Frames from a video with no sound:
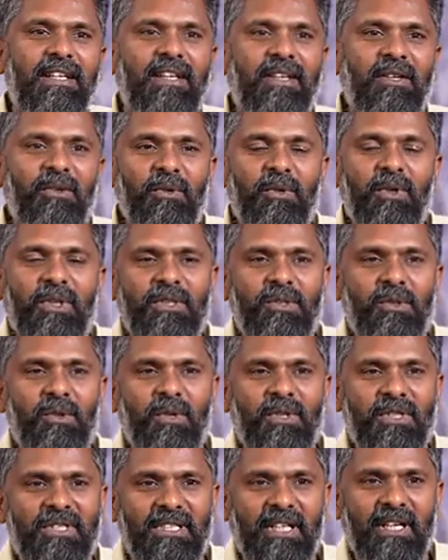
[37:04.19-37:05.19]
like you know a
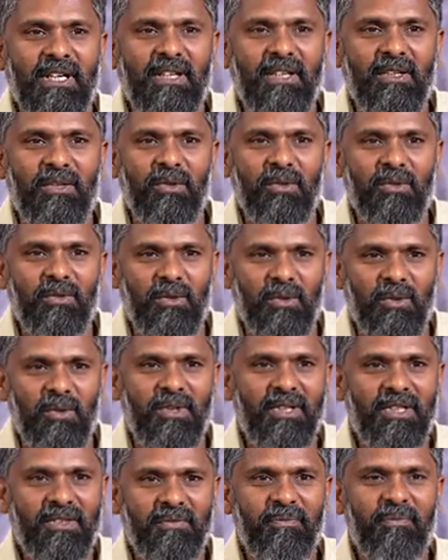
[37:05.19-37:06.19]
stone stuck in your throat
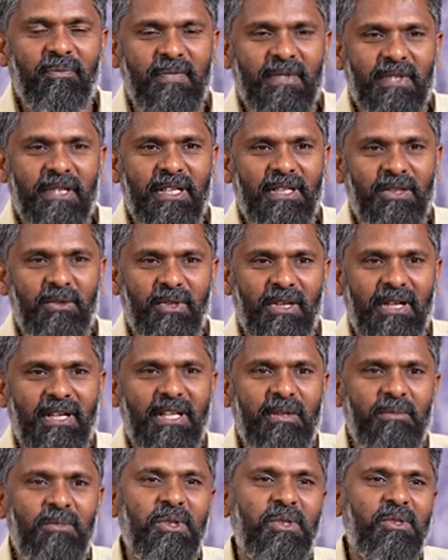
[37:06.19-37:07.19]
and you are
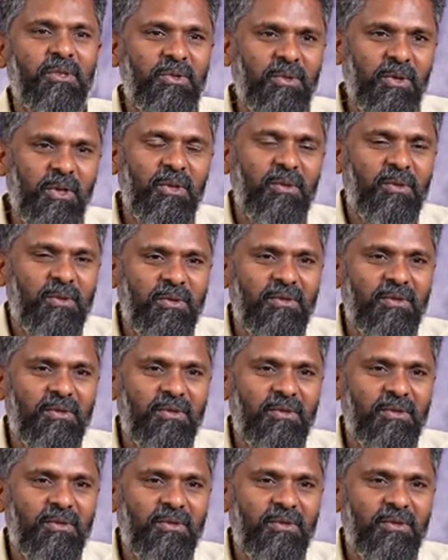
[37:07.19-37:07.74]
unable to swallow